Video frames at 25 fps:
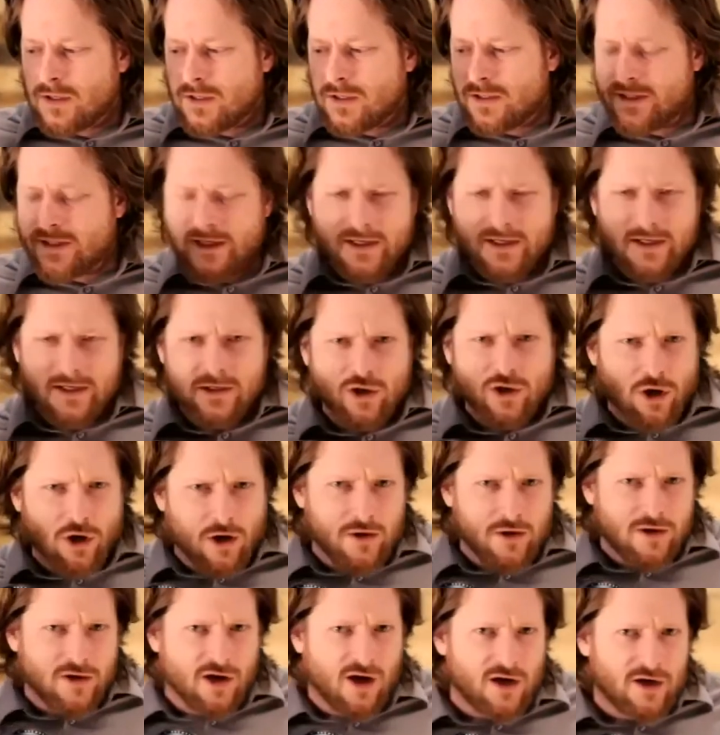Did
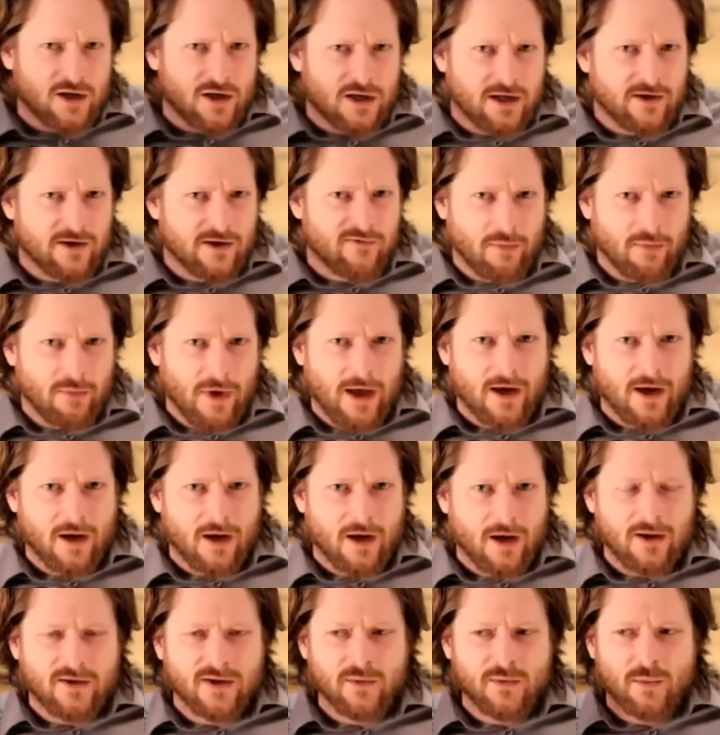God not give manna
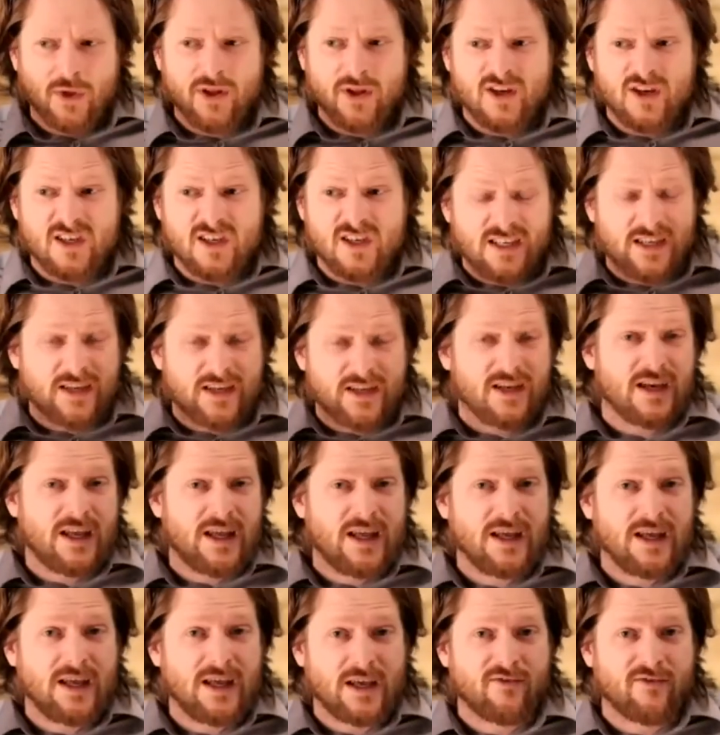in the wilderness? Didn't
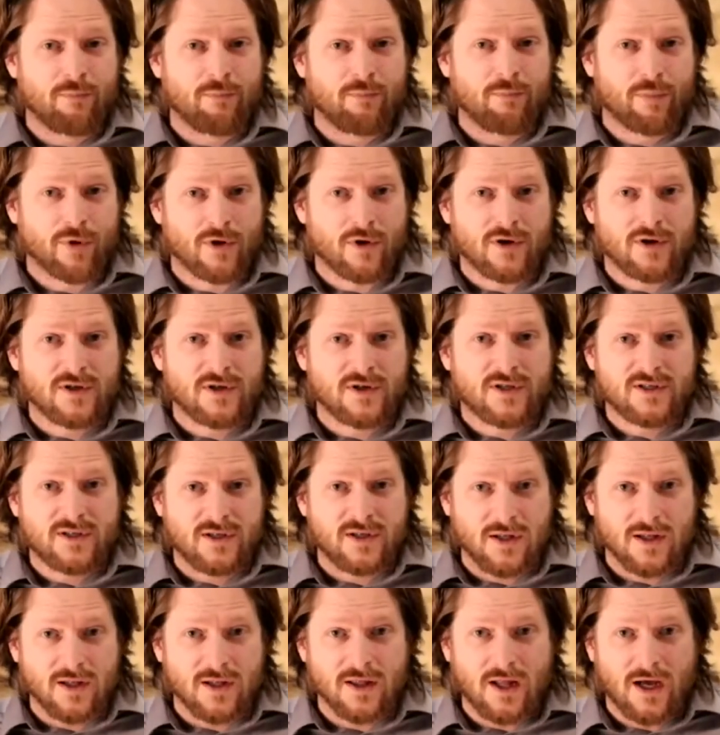he give birds
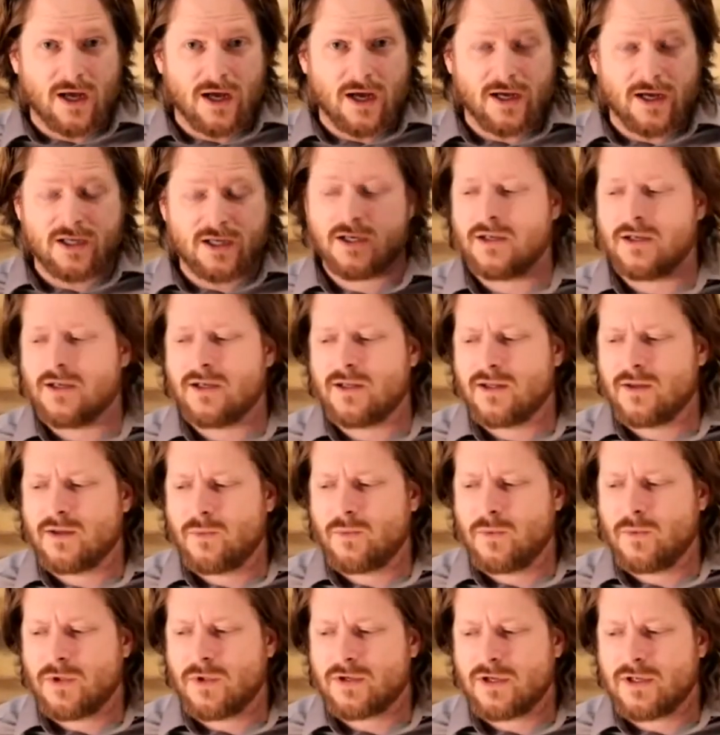to Elijah in the
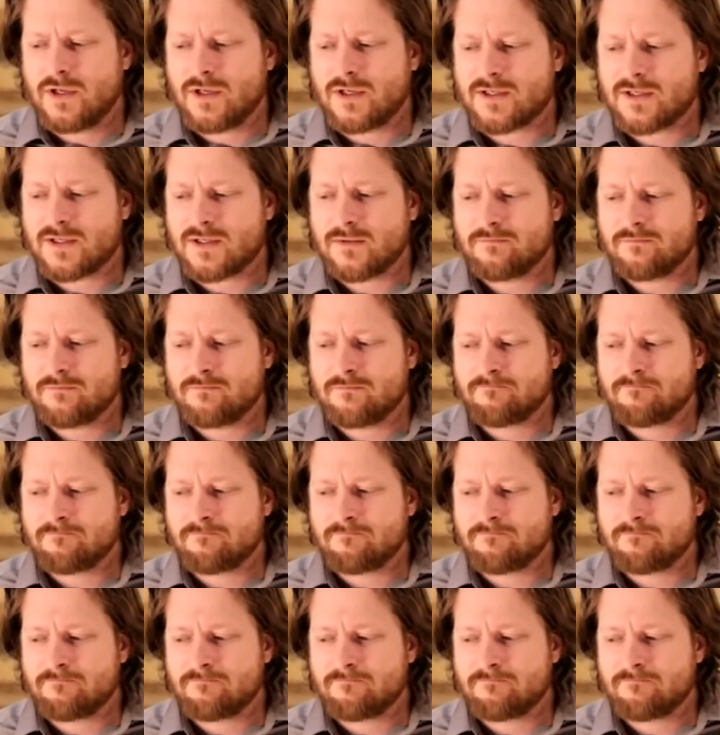wilderness?